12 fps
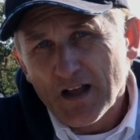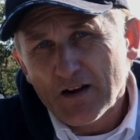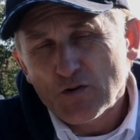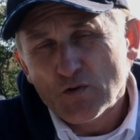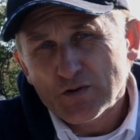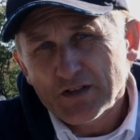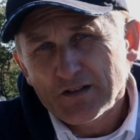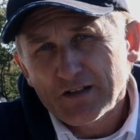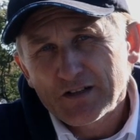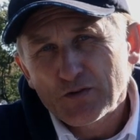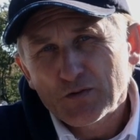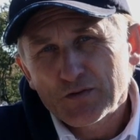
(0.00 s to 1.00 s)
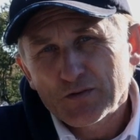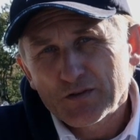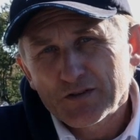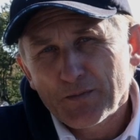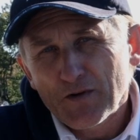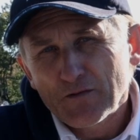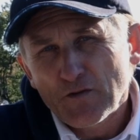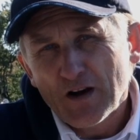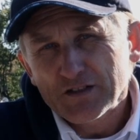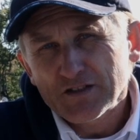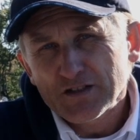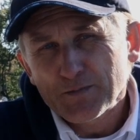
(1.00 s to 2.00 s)
accordingly to the
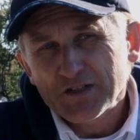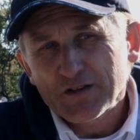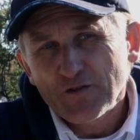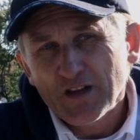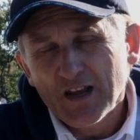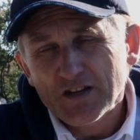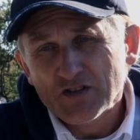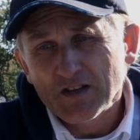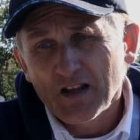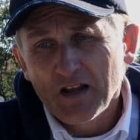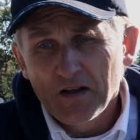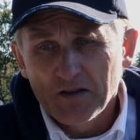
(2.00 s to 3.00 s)
manufacturer specification,